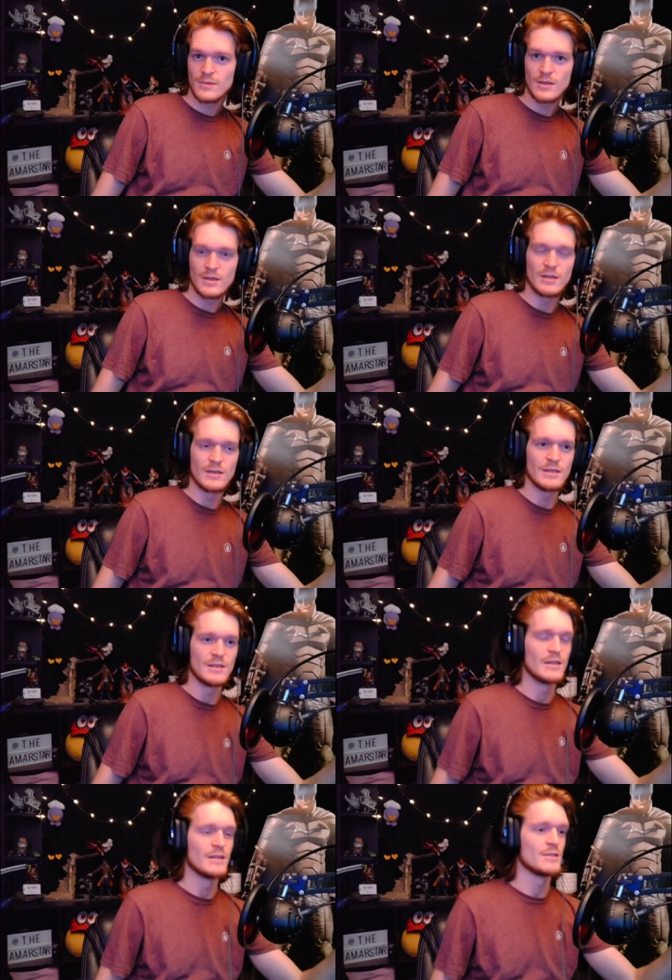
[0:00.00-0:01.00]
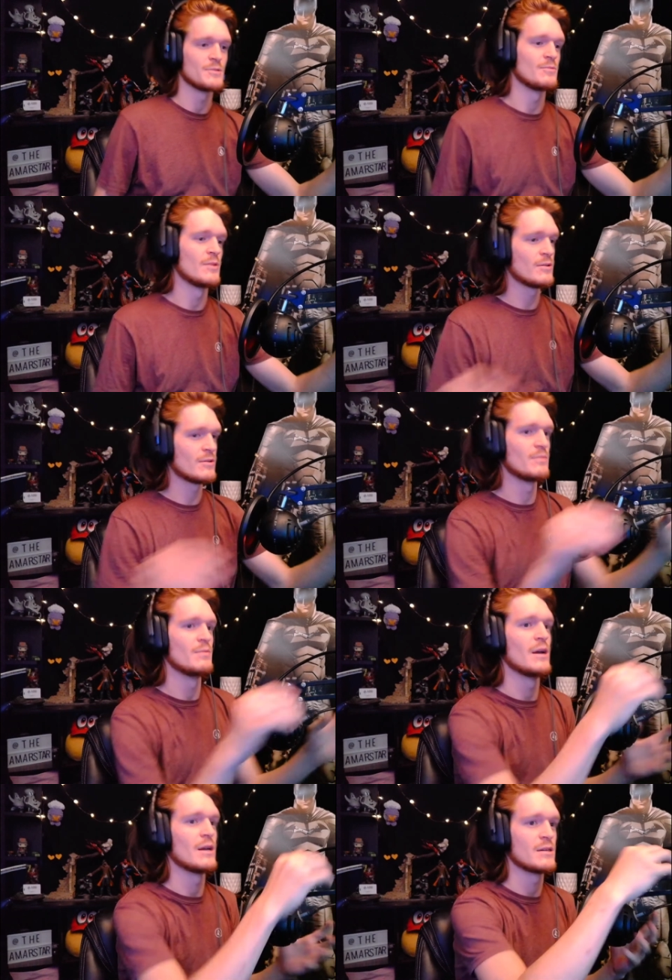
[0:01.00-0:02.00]
Hey guys, welcome
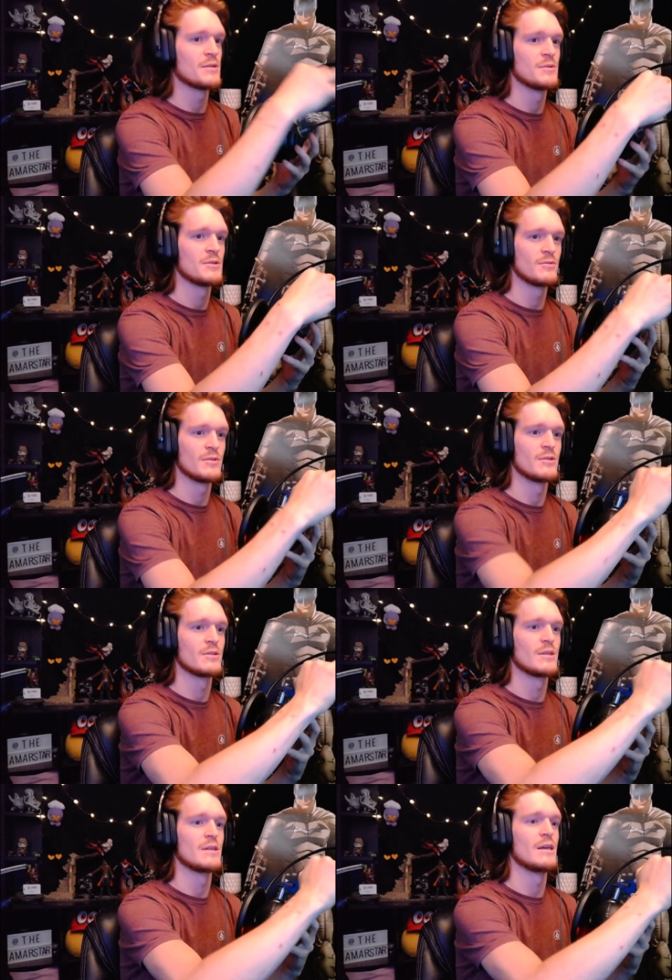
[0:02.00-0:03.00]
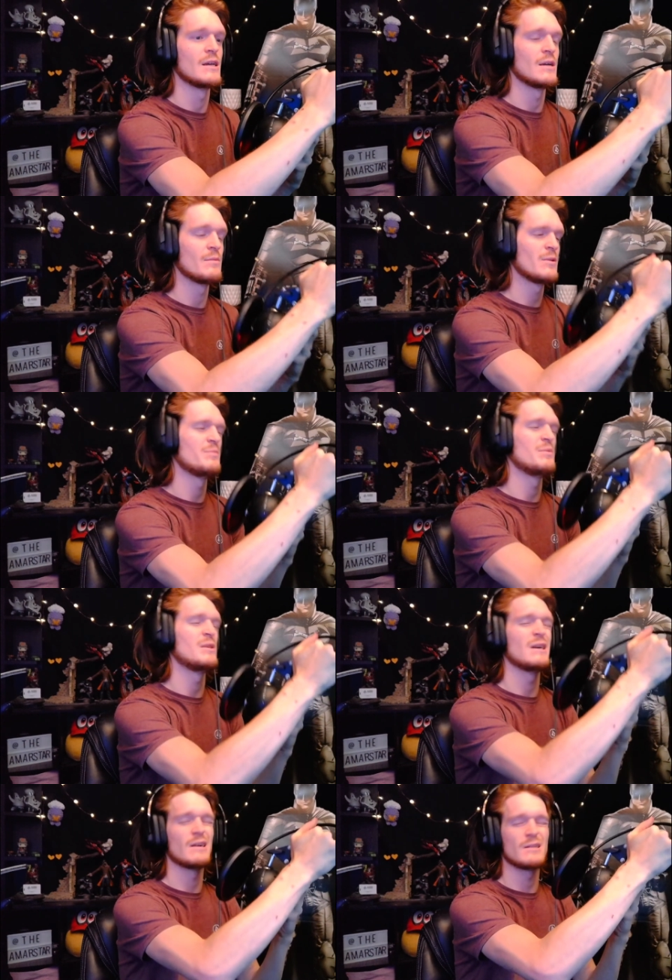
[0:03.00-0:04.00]
back. TerryB two here today. I'm gonna
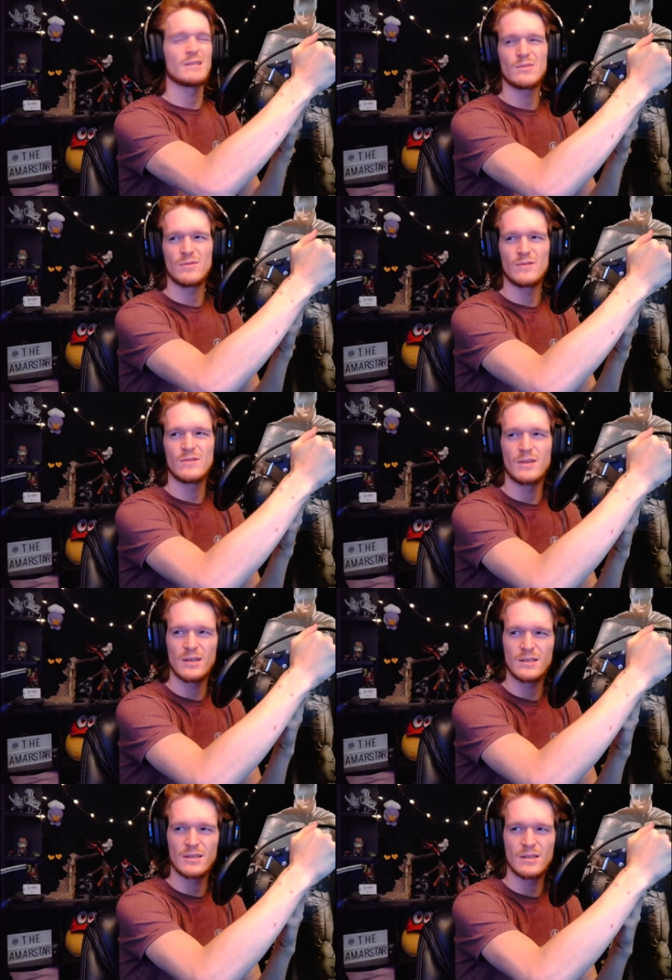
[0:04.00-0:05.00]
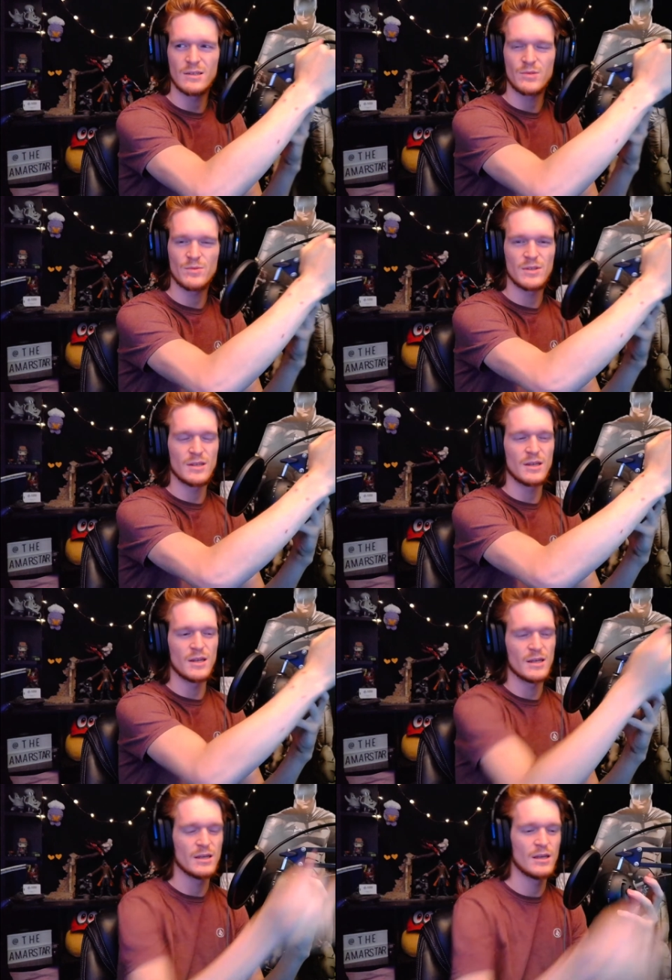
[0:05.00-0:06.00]
be honest with you guys on this one
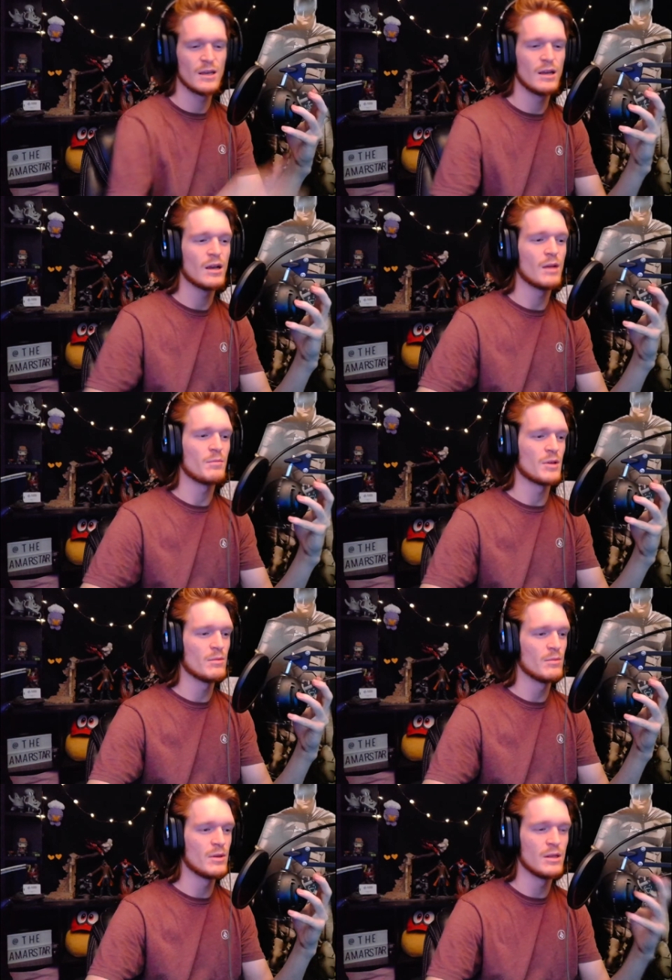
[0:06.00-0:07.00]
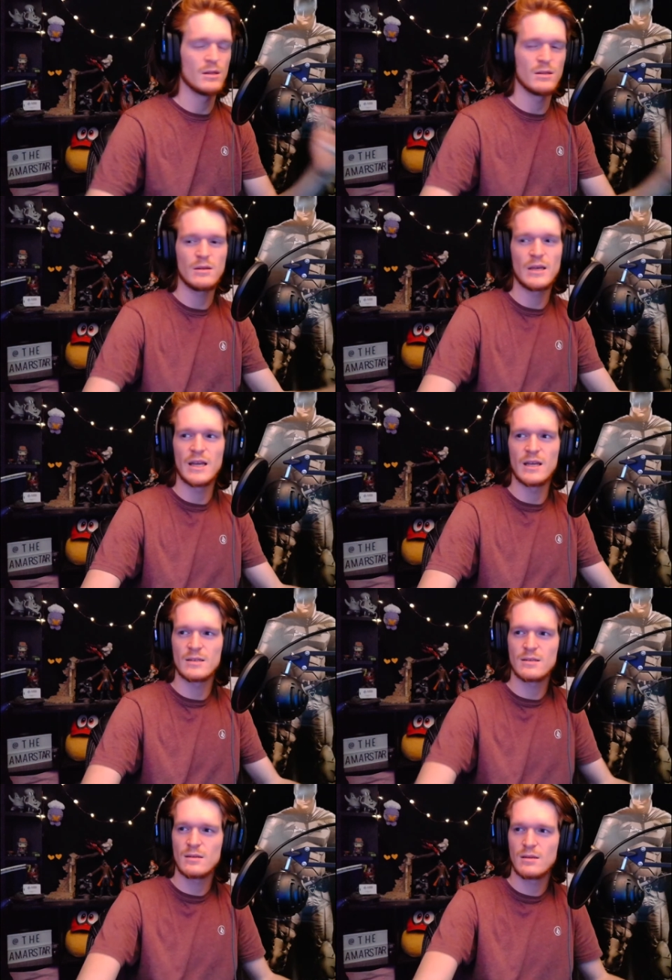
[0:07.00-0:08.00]
today. I'm coming in a little
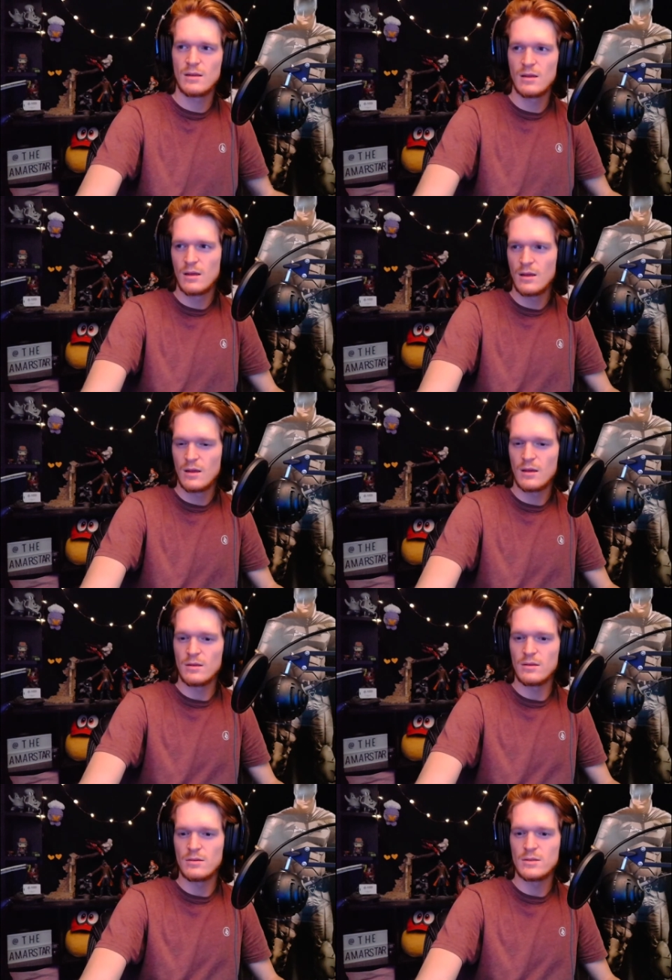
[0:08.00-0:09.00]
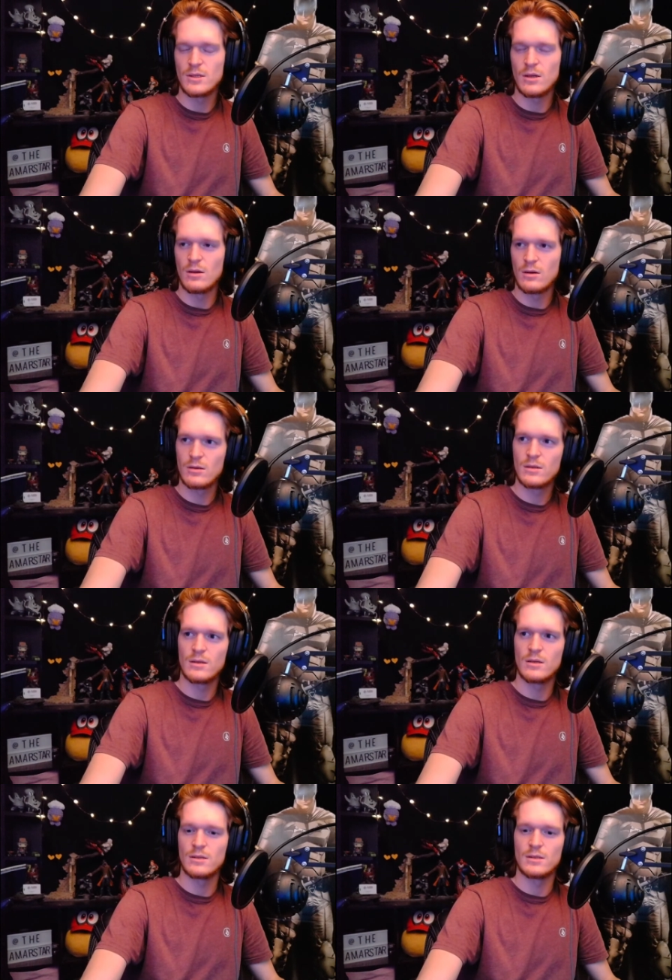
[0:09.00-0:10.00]
gassed, a little zonked, as they